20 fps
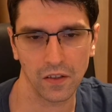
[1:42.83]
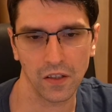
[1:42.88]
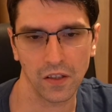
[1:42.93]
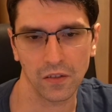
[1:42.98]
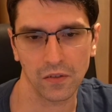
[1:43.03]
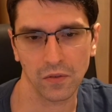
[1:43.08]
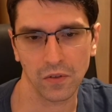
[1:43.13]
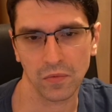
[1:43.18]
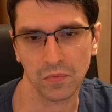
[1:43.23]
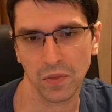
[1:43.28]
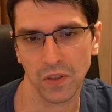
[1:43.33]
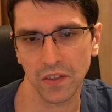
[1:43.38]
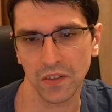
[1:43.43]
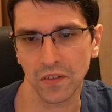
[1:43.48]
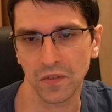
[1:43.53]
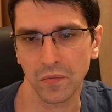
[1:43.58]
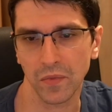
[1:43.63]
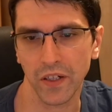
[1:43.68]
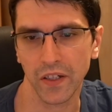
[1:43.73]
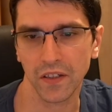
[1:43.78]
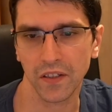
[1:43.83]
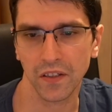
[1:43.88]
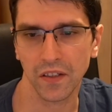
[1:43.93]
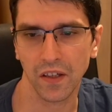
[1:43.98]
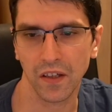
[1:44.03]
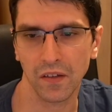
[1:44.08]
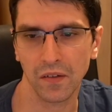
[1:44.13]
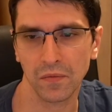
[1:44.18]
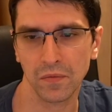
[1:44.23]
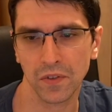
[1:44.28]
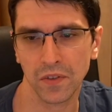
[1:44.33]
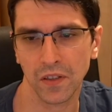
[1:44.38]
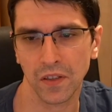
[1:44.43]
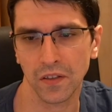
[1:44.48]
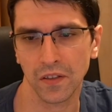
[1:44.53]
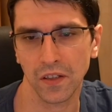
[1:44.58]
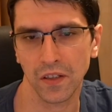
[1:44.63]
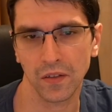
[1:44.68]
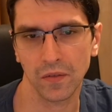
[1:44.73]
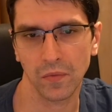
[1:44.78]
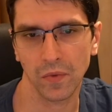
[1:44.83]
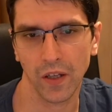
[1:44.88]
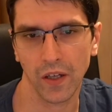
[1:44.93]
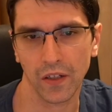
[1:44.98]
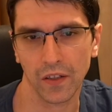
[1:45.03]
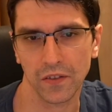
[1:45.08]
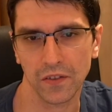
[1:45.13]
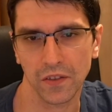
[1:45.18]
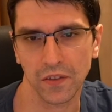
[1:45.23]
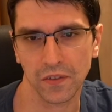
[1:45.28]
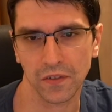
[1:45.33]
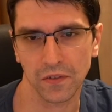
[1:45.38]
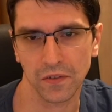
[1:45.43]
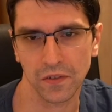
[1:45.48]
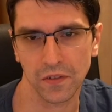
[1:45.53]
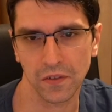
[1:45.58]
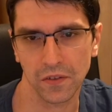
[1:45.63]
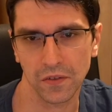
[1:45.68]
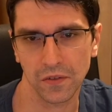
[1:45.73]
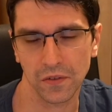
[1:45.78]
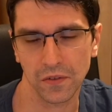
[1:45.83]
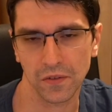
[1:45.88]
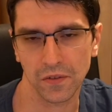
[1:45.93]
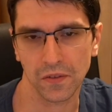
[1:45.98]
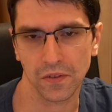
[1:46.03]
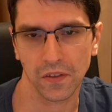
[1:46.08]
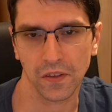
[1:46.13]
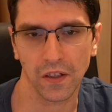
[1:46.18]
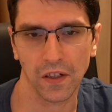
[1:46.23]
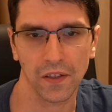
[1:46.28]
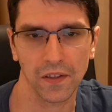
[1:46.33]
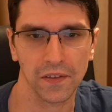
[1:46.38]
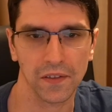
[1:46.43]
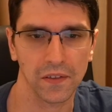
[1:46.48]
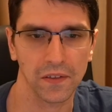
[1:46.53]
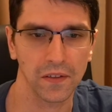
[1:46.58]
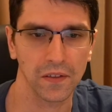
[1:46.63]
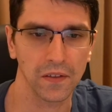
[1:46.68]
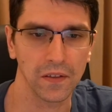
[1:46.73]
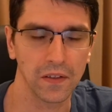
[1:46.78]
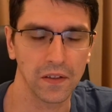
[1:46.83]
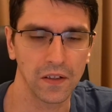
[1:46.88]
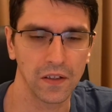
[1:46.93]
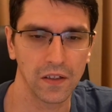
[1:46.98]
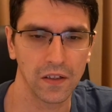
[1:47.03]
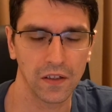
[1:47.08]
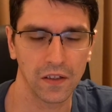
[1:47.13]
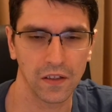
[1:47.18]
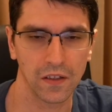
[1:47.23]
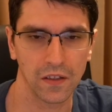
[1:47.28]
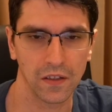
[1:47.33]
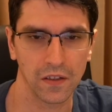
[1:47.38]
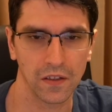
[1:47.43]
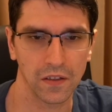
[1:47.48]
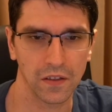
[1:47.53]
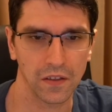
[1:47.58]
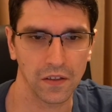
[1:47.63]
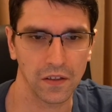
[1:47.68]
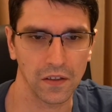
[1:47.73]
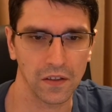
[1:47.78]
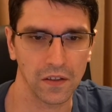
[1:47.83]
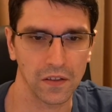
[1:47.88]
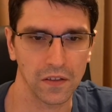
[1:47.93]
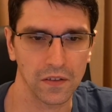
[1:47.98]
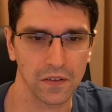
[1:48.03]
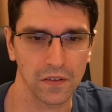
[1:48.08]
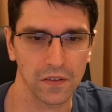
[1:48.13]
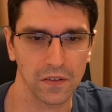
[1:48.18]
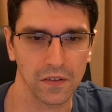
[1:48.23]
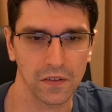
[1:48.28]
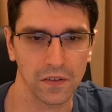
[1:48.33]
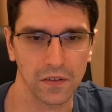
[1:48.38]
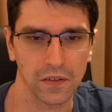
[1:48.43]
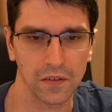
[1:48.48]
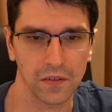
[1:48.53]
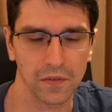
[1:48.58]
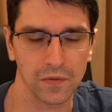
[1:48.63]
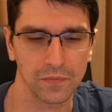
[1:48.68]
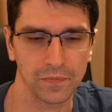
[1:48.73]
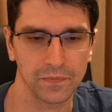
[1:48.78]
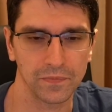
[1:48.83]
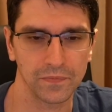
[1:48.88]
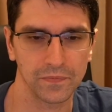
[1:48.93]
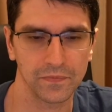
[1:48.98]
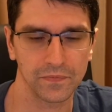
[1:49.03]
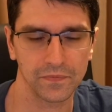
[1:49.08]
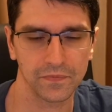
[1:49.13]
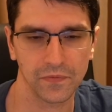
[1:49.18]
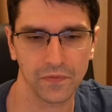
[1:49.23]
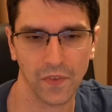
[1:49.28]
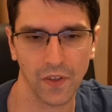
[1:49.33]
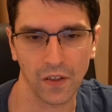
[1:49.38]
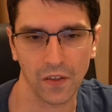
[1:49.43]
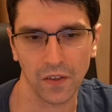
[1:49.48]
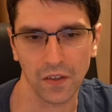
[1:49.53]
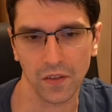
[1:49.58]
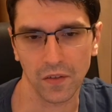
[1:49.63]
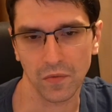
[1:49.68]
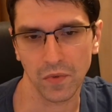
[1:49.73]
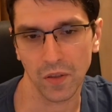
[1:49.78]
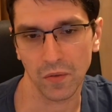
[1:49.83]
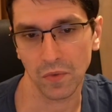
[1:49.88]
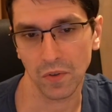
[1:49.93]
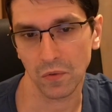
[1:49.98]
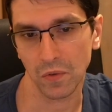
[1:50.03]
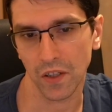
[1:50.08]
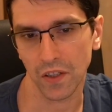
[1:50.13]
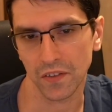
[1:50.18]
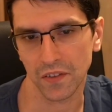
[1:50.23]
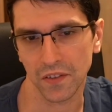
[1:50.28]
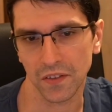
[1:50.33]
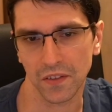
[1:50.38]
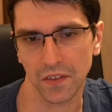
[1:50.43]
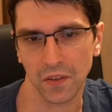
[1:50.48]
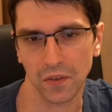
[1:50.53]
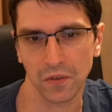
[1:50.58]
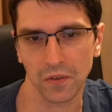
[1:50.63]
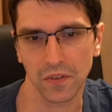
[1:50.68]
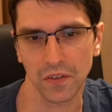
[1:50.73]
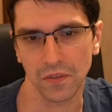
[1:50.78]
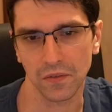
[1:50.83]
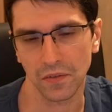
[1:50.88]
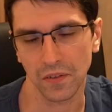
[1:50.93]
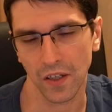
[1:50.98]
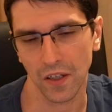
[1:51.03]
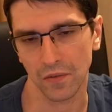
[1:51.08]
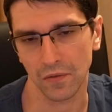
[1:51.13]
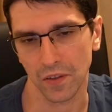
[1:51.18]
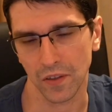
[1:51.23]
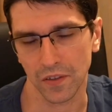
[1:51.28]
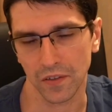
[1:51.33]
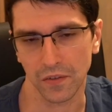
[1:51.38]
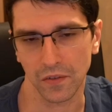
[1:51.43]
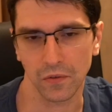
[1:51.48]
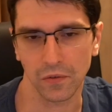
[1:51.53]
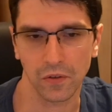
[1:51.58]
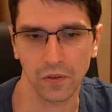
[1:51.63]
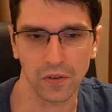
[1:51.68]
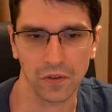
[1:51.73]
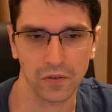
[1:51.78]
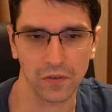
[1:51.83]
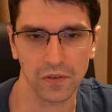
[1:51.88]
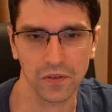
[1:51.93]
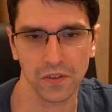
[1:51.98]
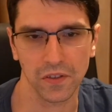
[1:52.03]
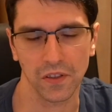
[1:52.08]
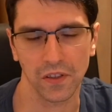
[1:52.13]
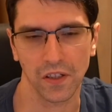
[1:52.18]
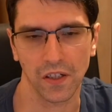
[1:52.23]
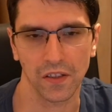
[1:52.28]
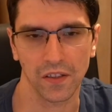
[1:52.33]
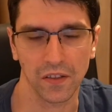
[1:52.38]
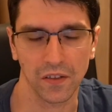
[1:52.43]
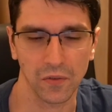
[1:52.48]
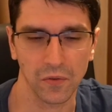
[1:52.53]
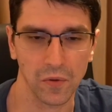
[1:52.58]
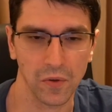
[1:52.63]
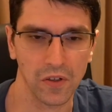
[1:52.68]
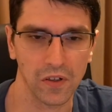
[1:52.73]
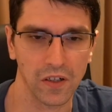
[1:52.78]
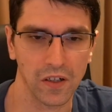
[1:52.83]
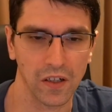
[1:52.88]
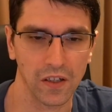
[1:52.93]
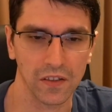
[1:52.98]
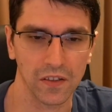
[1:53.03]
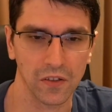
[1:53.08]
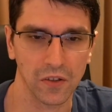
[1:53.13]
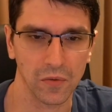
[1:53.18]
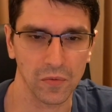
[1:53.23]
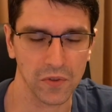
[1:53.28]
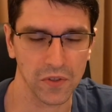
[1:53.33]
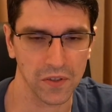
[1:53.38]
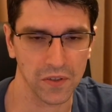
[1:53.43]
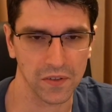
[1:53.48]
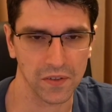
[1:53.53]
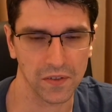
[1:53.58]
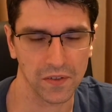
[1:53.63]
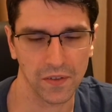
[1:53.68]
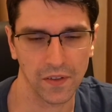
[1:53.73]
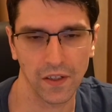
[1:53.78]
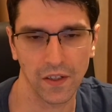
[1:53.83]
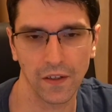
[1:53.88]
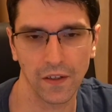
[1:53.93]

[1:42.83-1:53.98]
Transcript: it was played in many games, and then black just continues castle, and again maybe white can take on d5 and or consider other options.